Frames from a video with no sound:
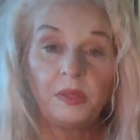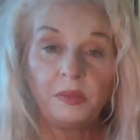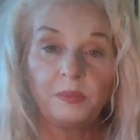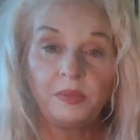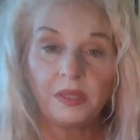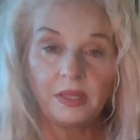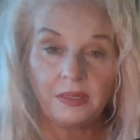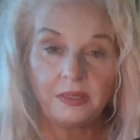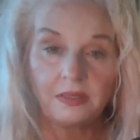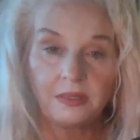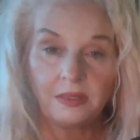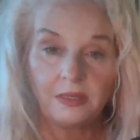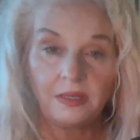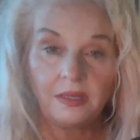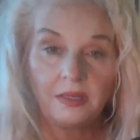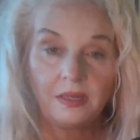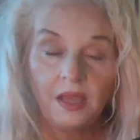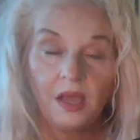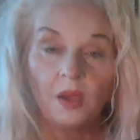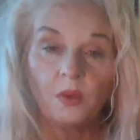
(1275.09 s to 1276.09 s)
placed
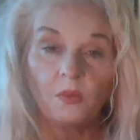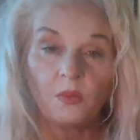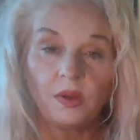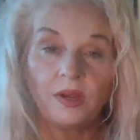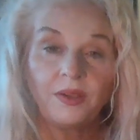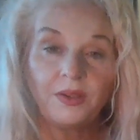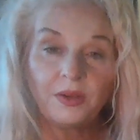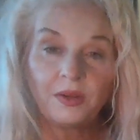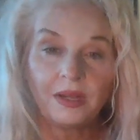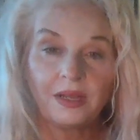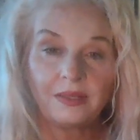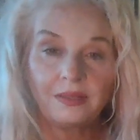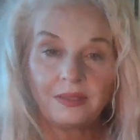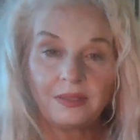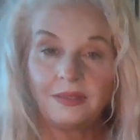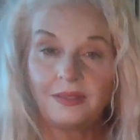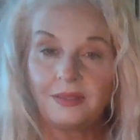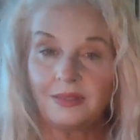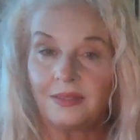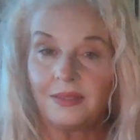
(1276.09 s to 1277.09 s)
in where your
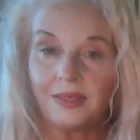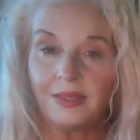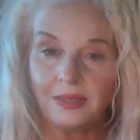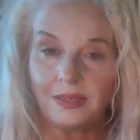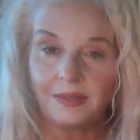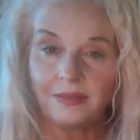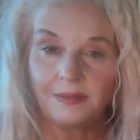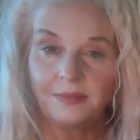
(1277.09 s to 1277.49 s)
essence is needed.